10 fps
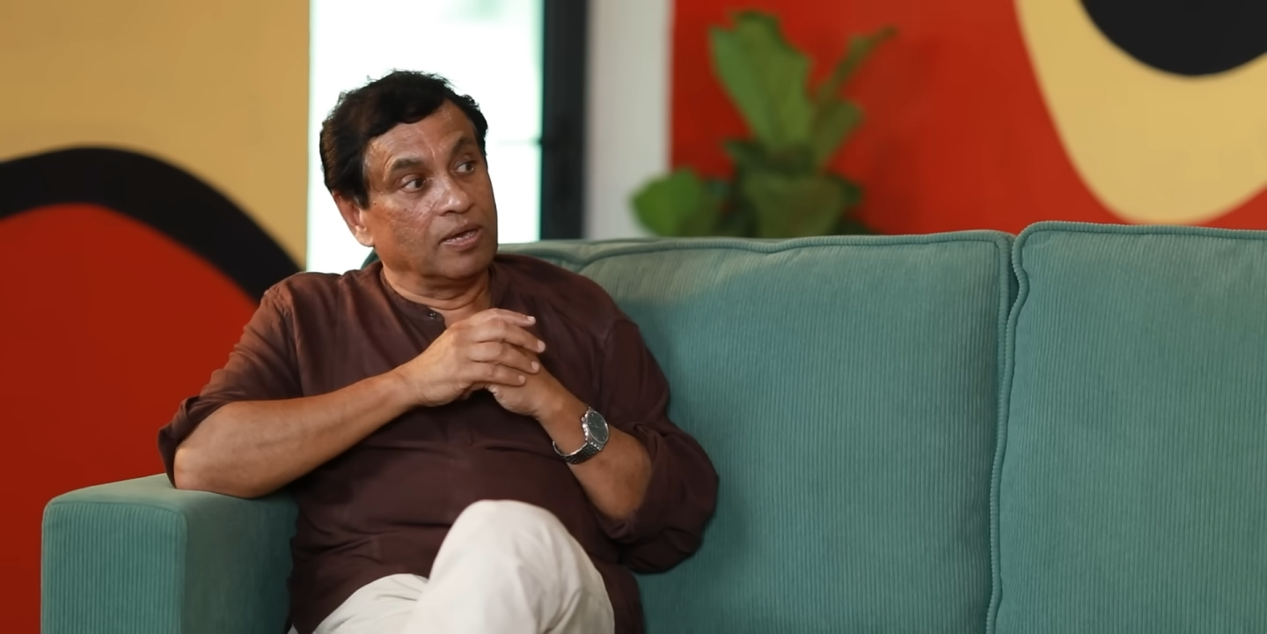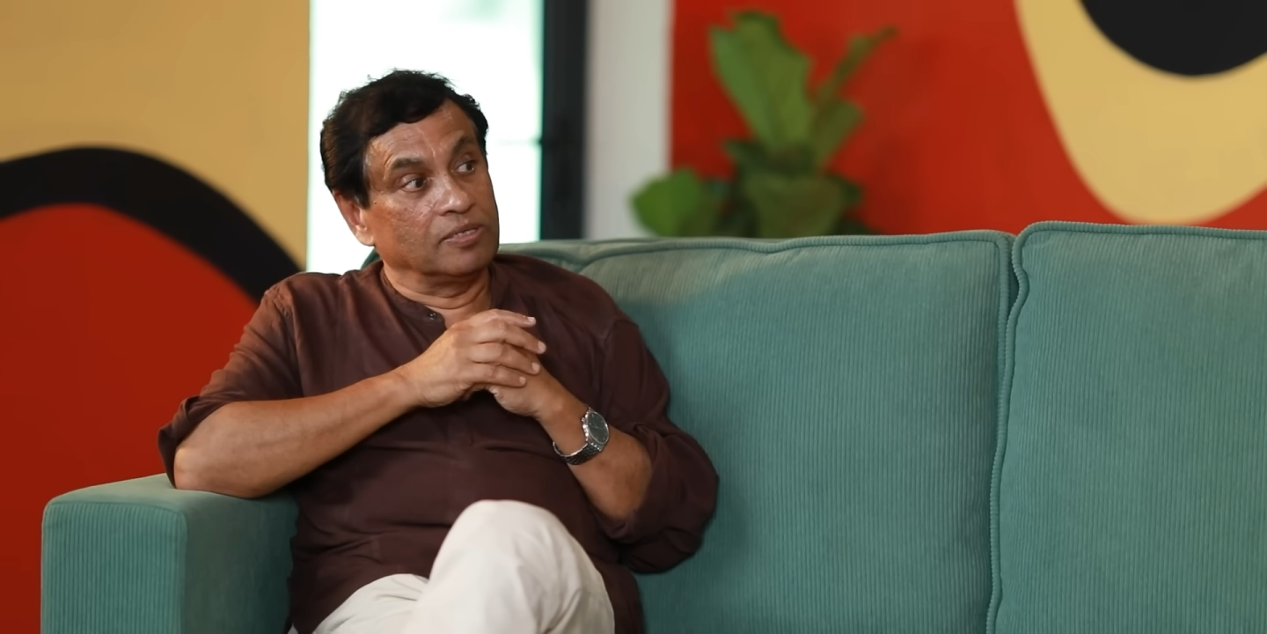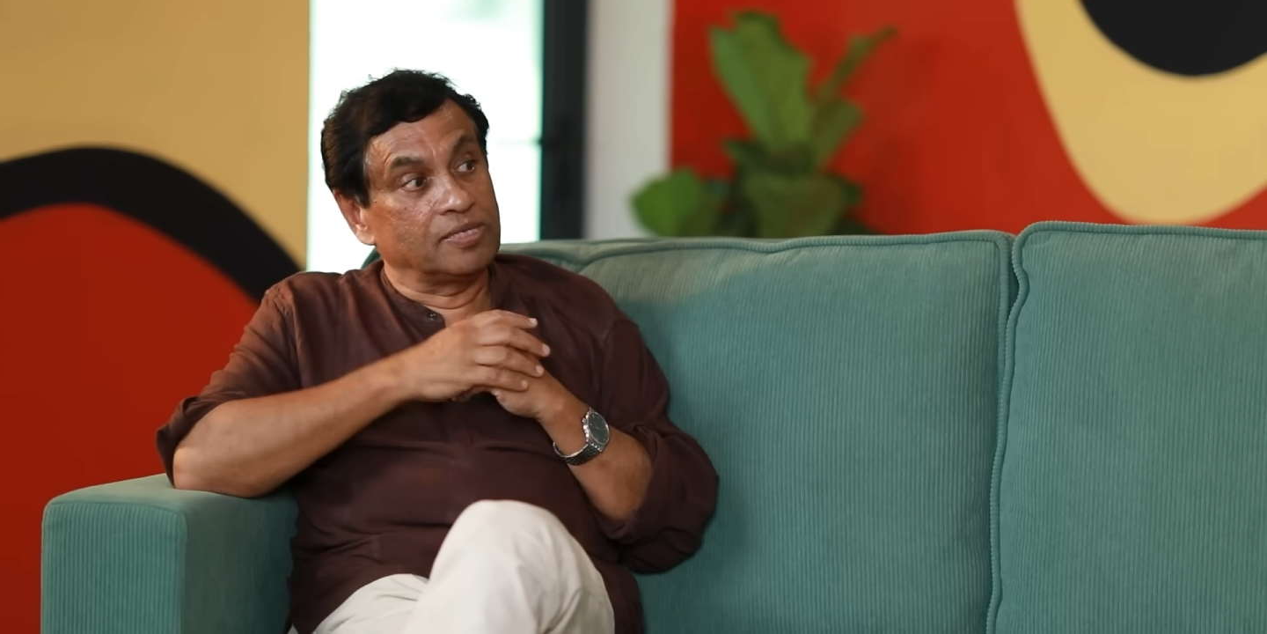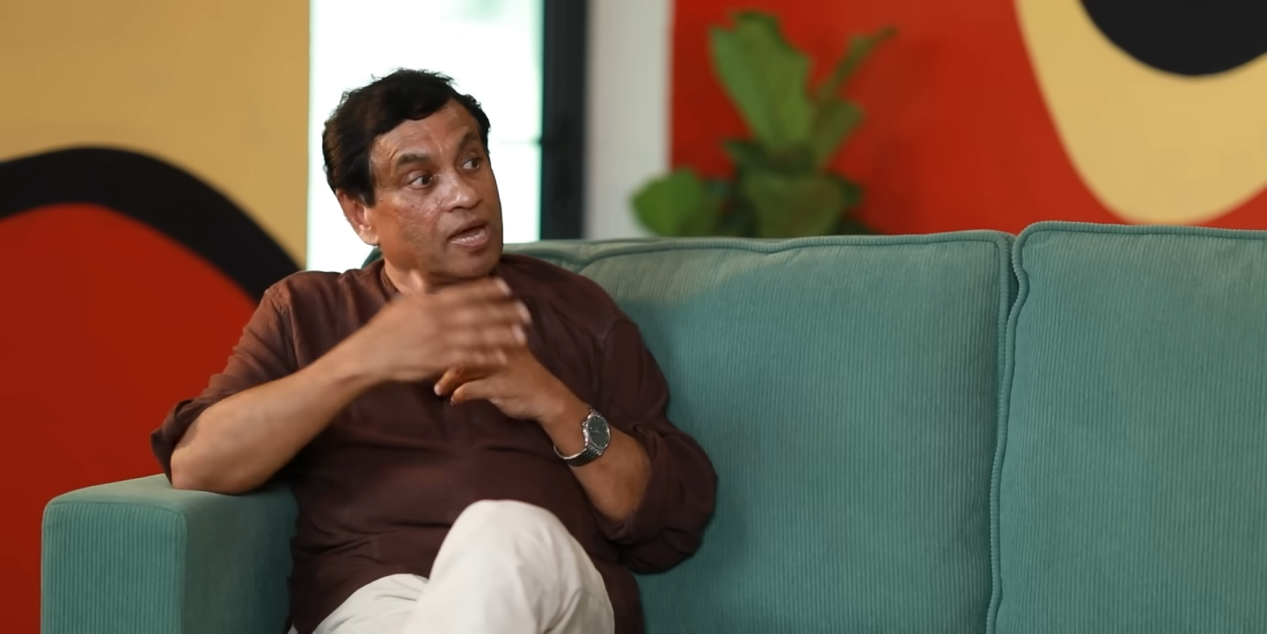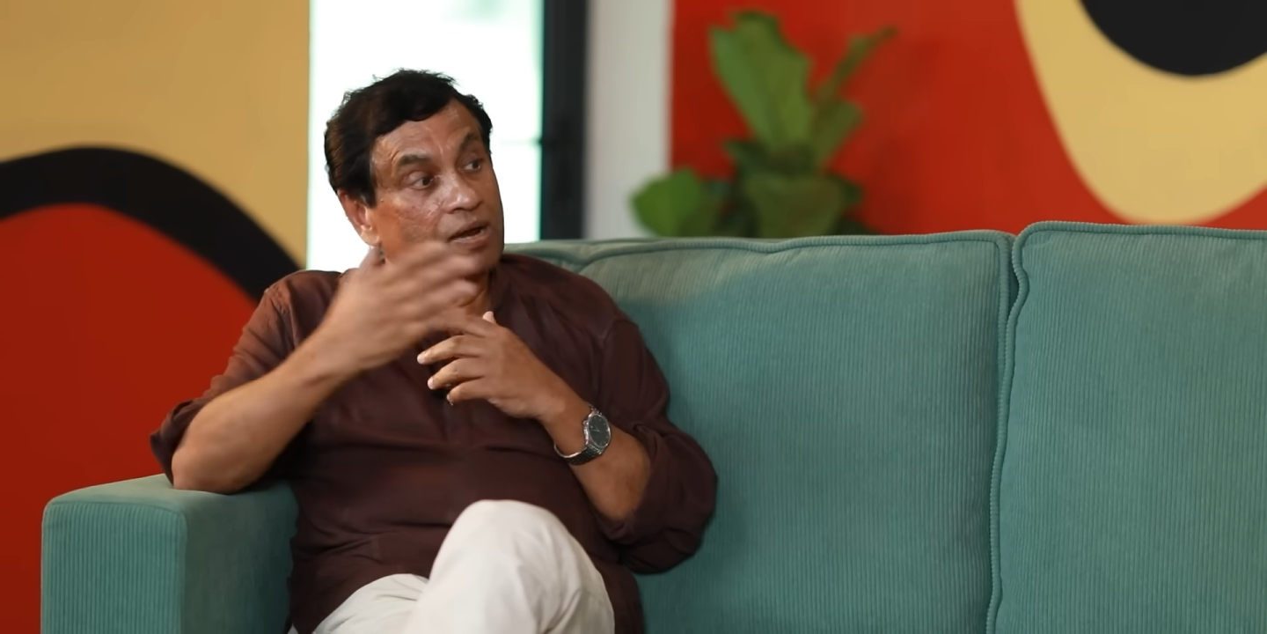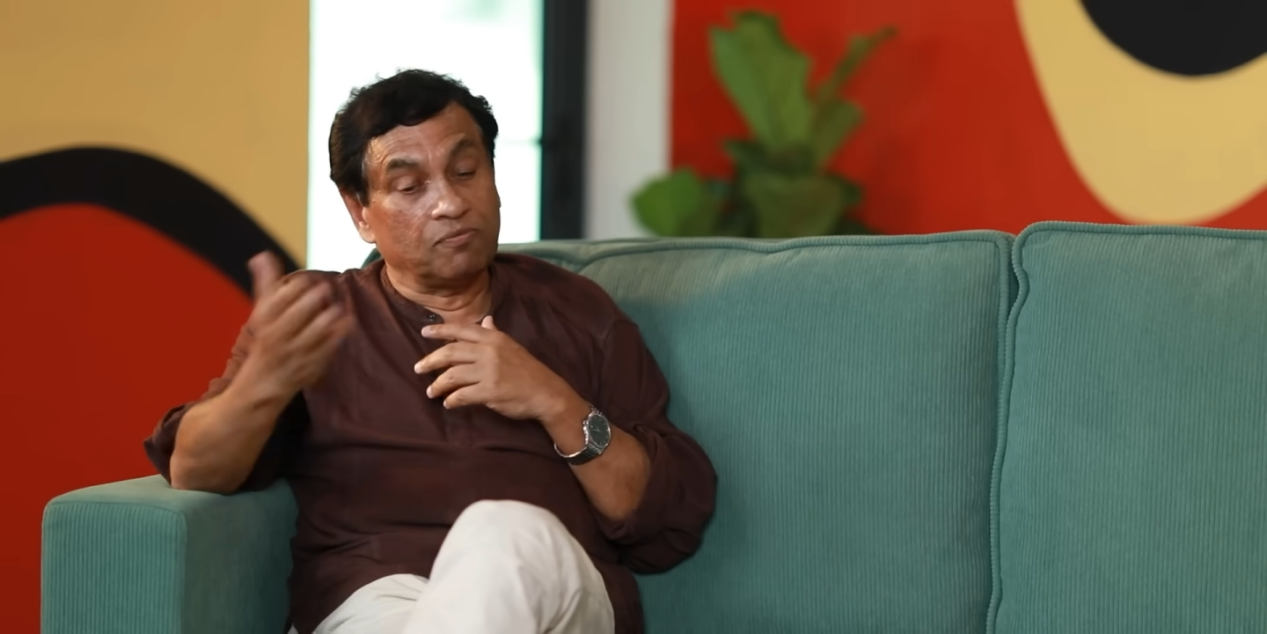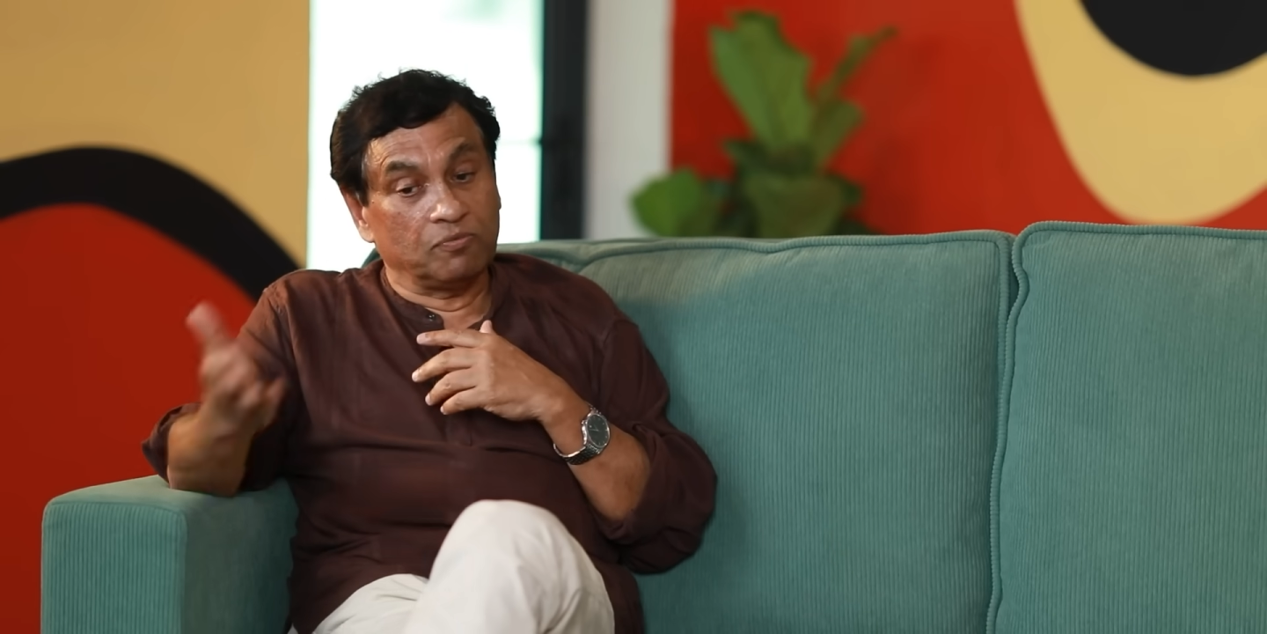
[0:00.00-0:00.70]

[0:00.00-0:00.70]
Is they are